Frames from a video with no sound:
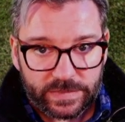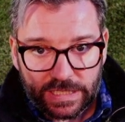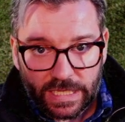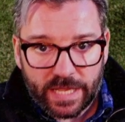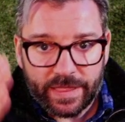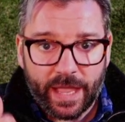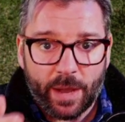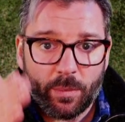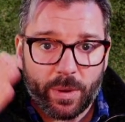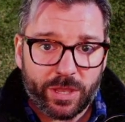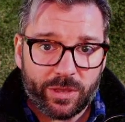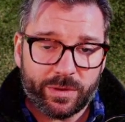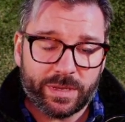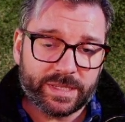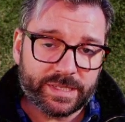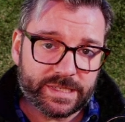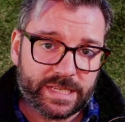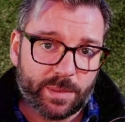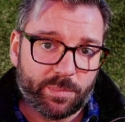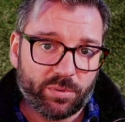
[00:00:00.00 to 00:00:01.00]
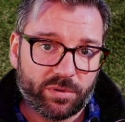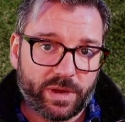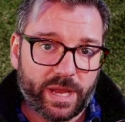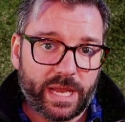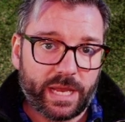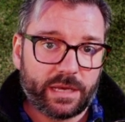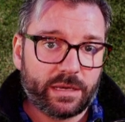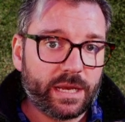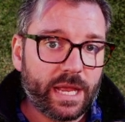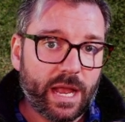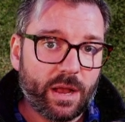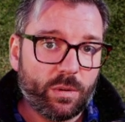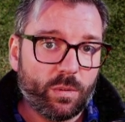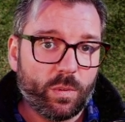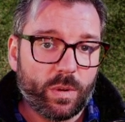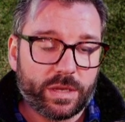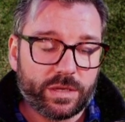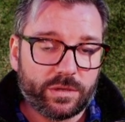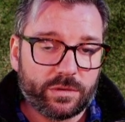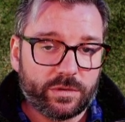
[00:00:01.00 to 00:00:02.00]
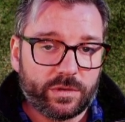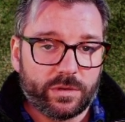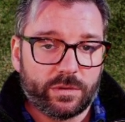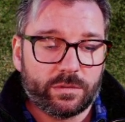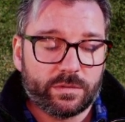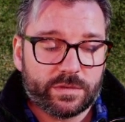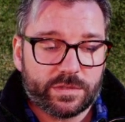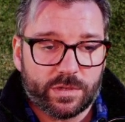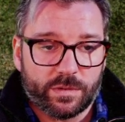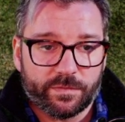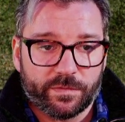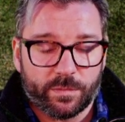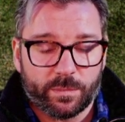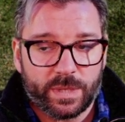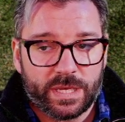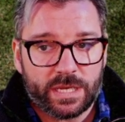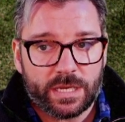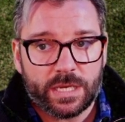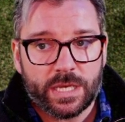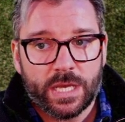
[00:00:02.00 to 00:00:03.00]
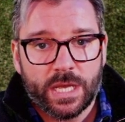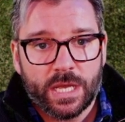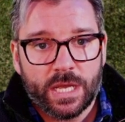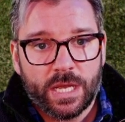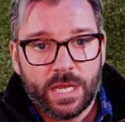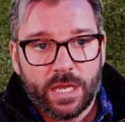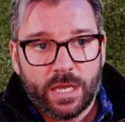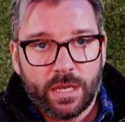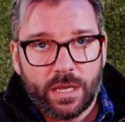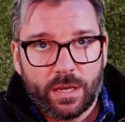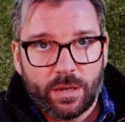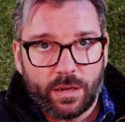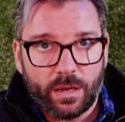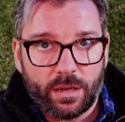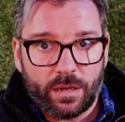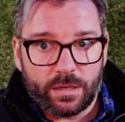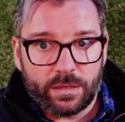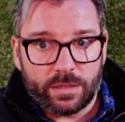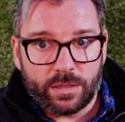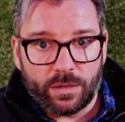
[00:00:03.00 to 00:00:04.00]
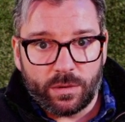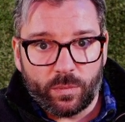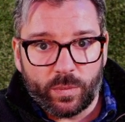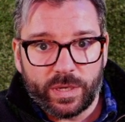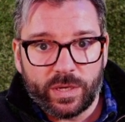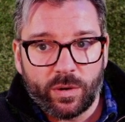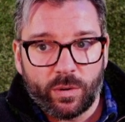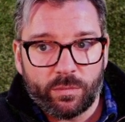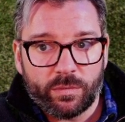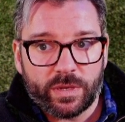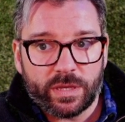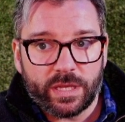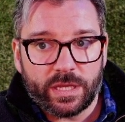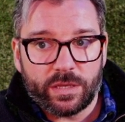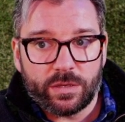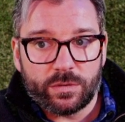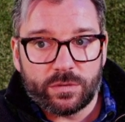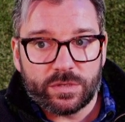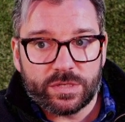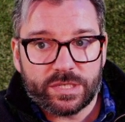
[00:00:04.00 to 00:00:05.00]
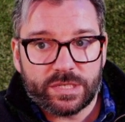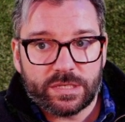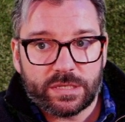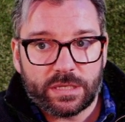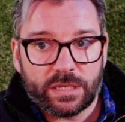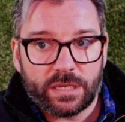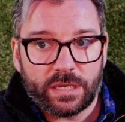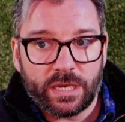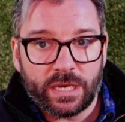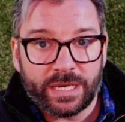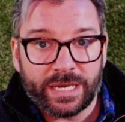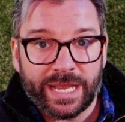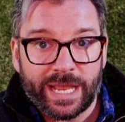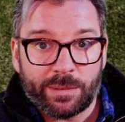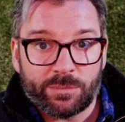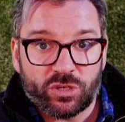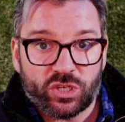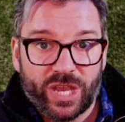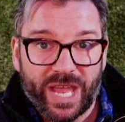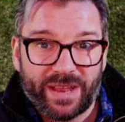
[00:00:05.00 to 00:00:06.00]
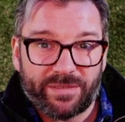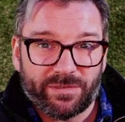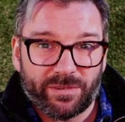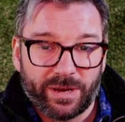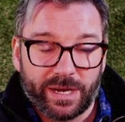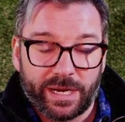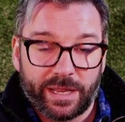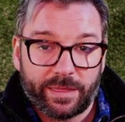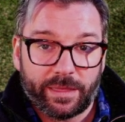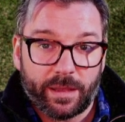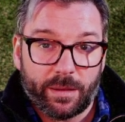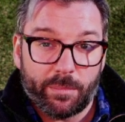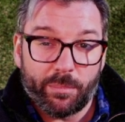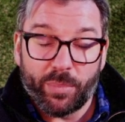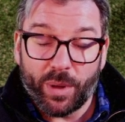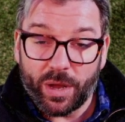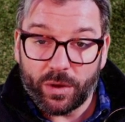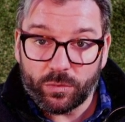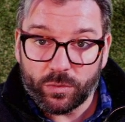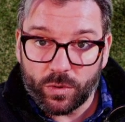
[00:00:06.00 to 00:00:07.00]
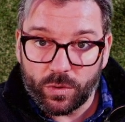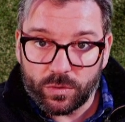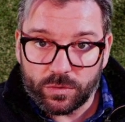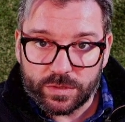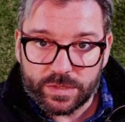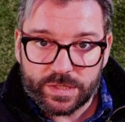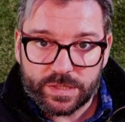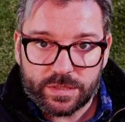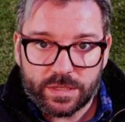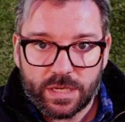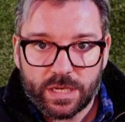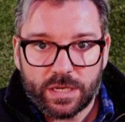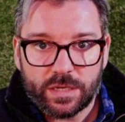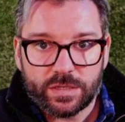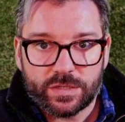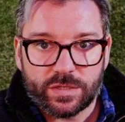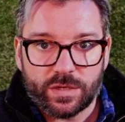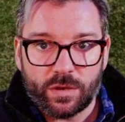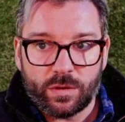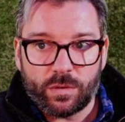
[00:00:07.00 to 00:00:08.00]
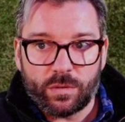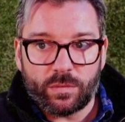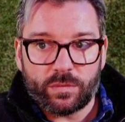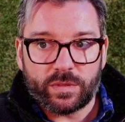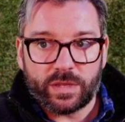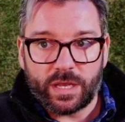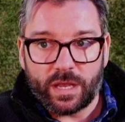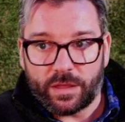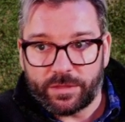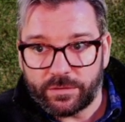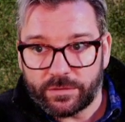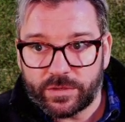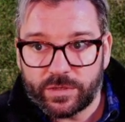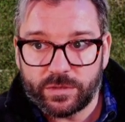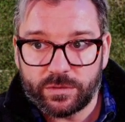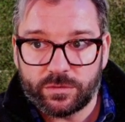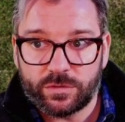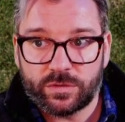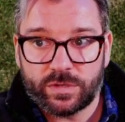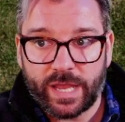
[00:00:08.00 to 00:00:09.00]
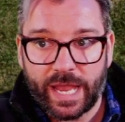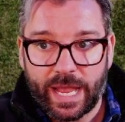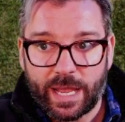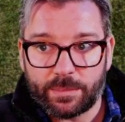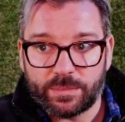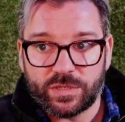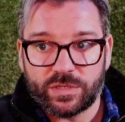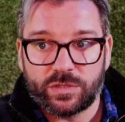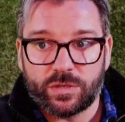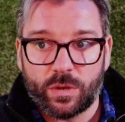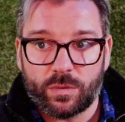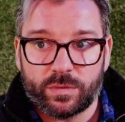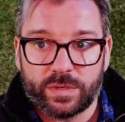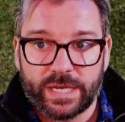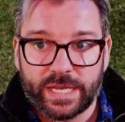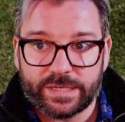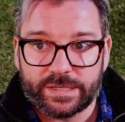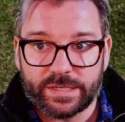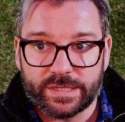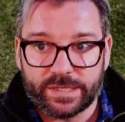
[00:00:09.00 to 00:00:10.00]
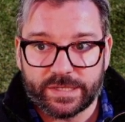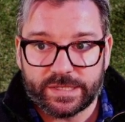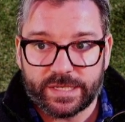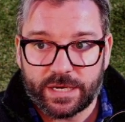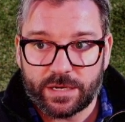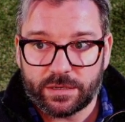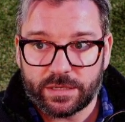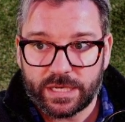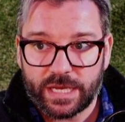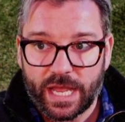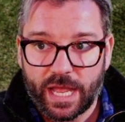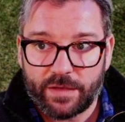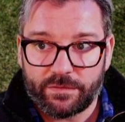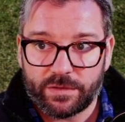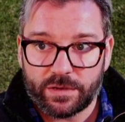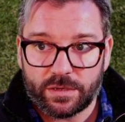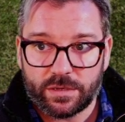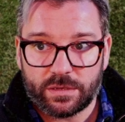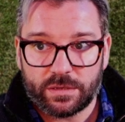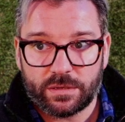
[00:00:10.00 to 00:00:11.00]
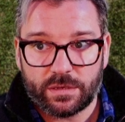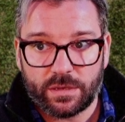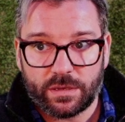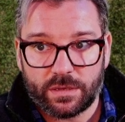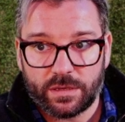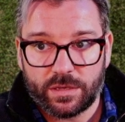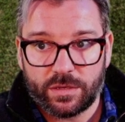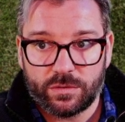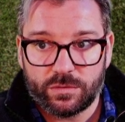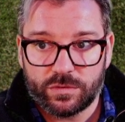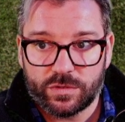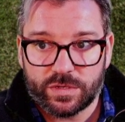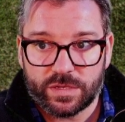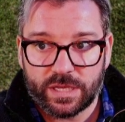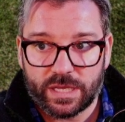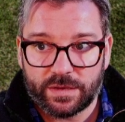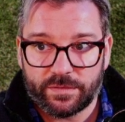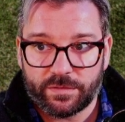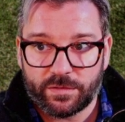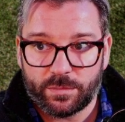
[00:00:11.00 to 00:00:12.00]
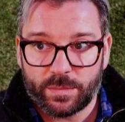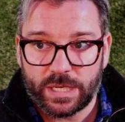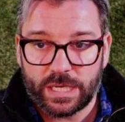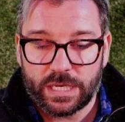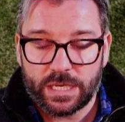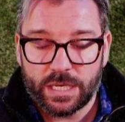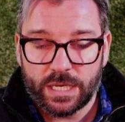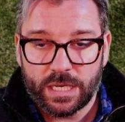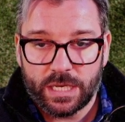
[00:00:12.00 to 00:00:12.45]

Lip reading: And that way you can separate out what you do. So for me, we don't really use in-game chat for anything but roles. So the other 2 tabs don't necessarily have a huge thing for me.